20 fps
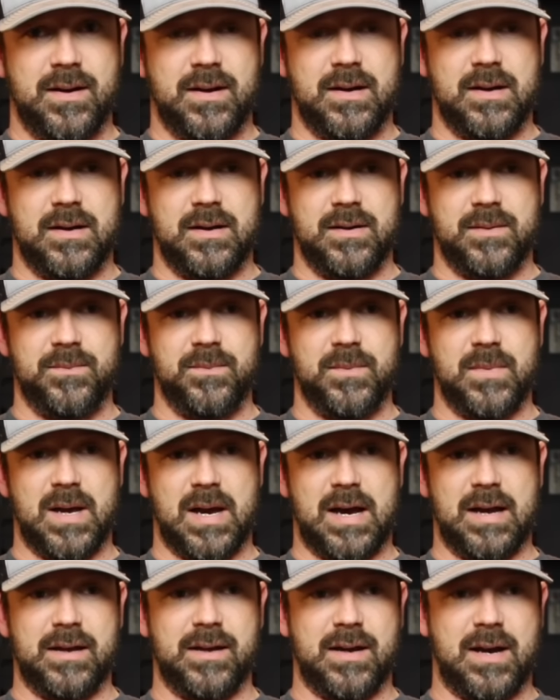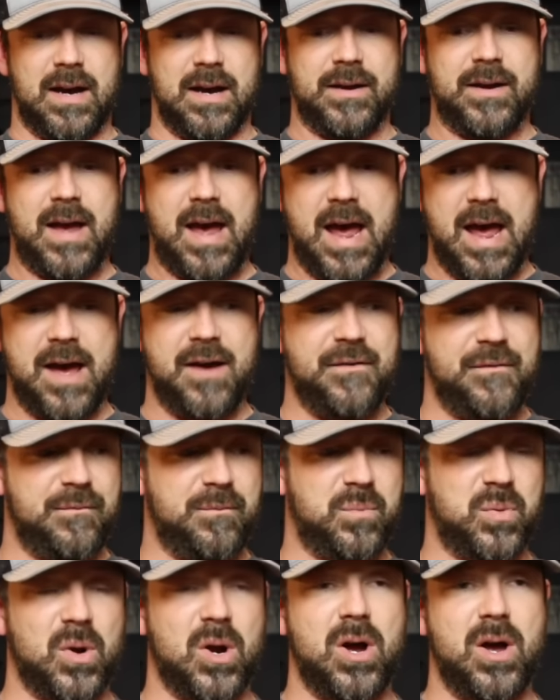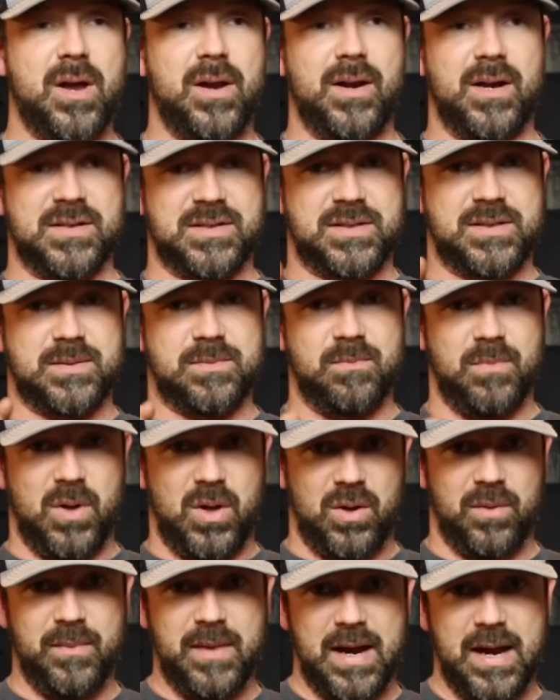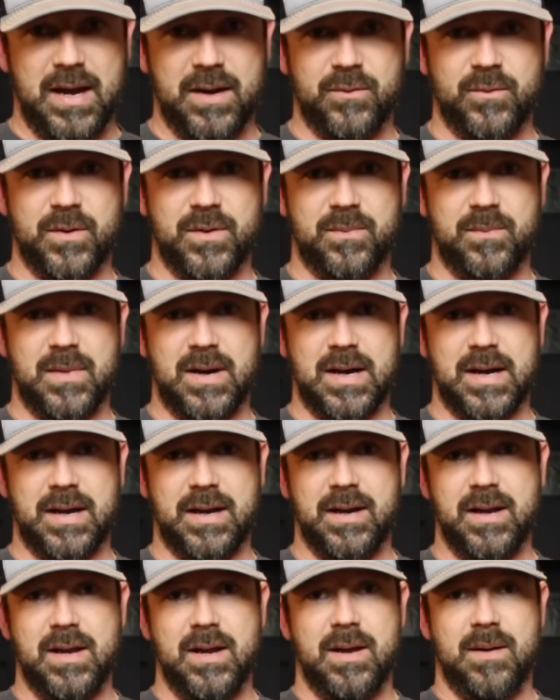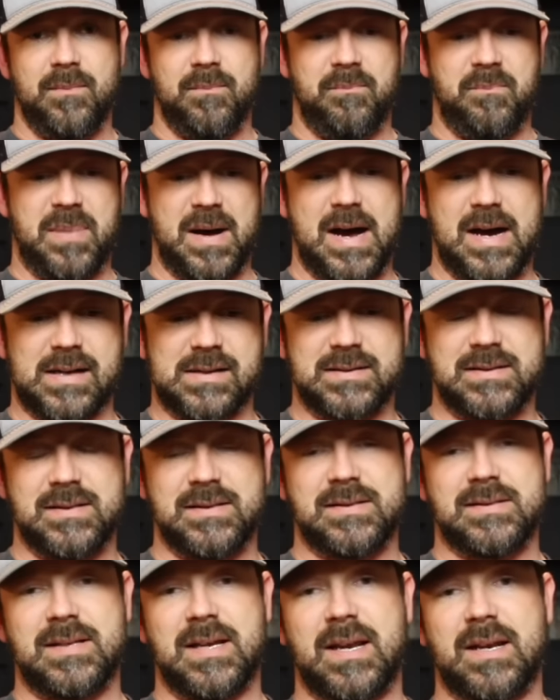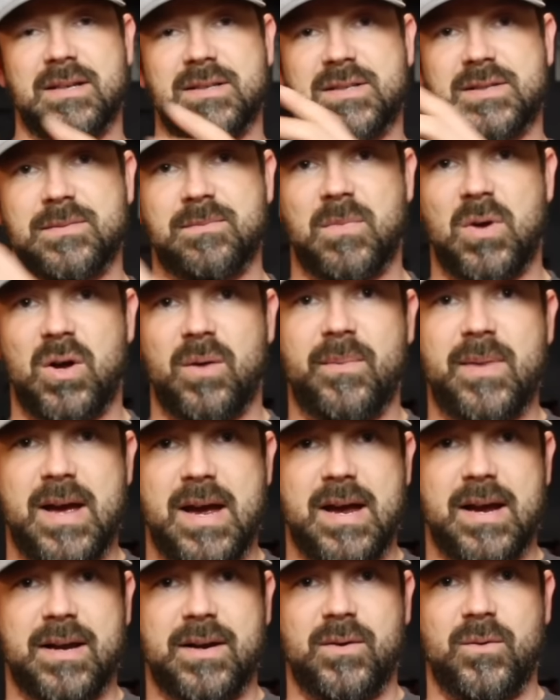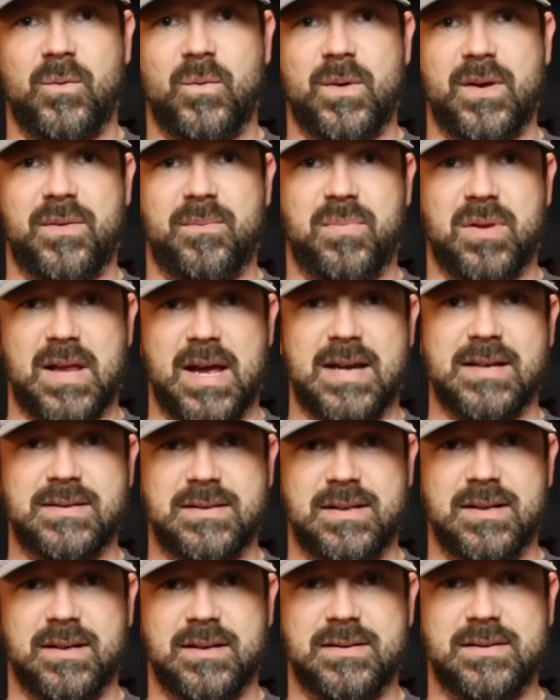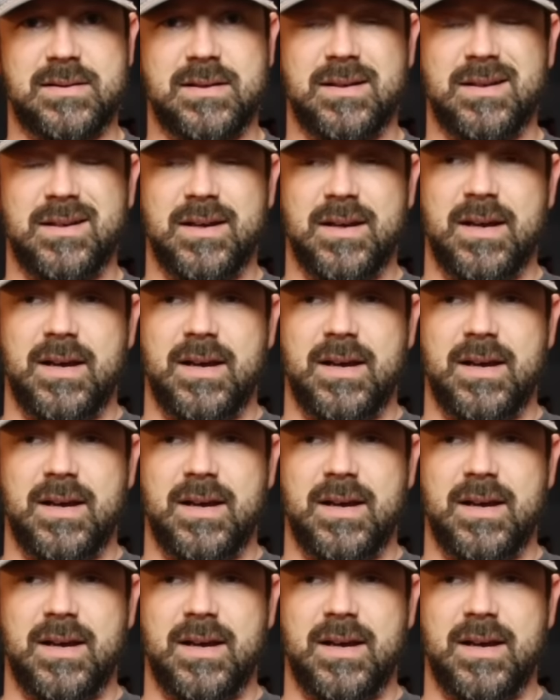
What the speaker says: I have brought a small bag with my boxes and a small bag with plastics.